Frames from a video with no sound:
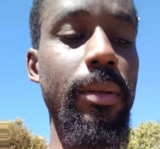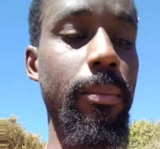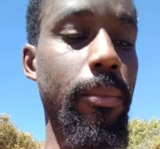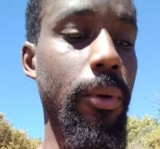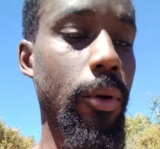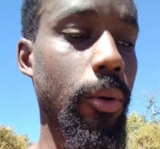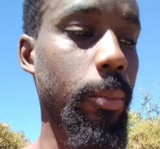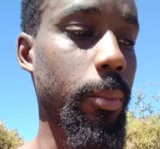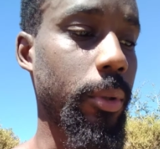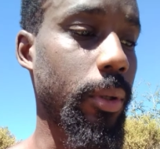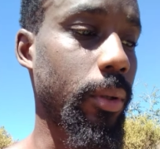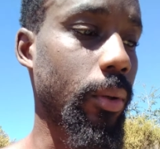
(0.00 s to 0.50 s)
and
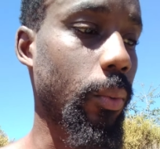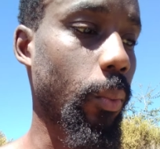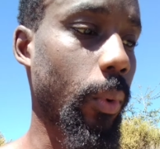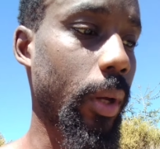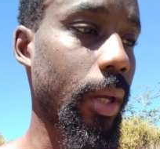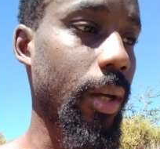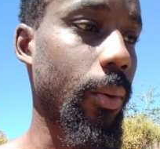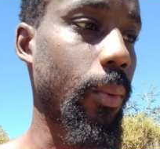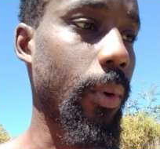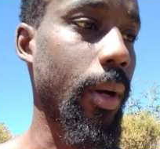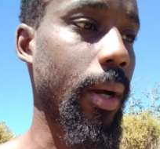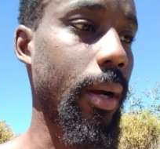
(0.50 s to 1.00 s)
molded me in a
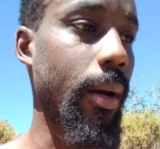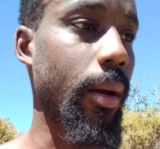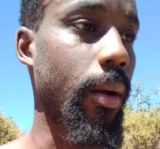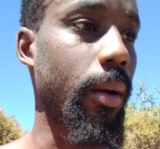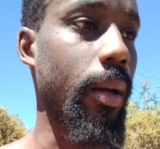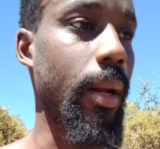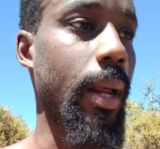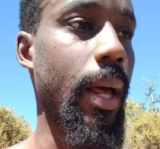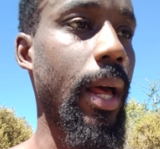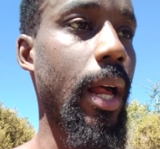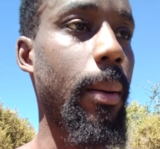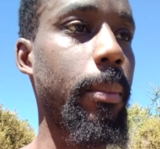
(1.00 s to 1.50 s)
way
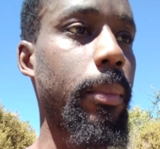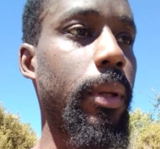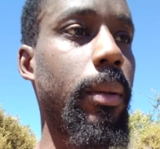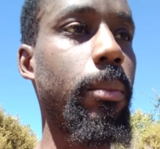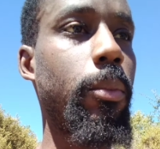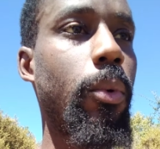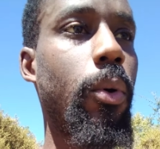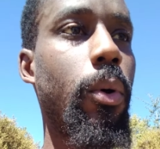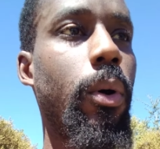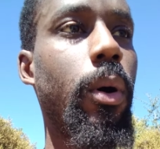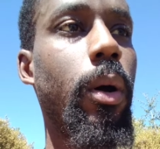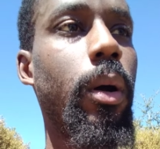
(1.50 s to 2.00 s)
where it had me
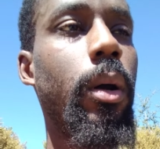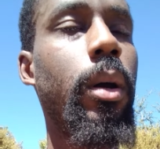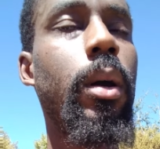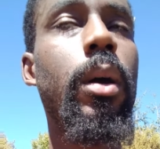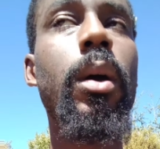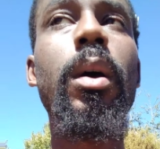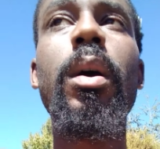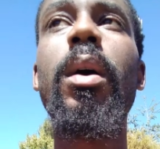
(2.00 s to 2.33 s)
more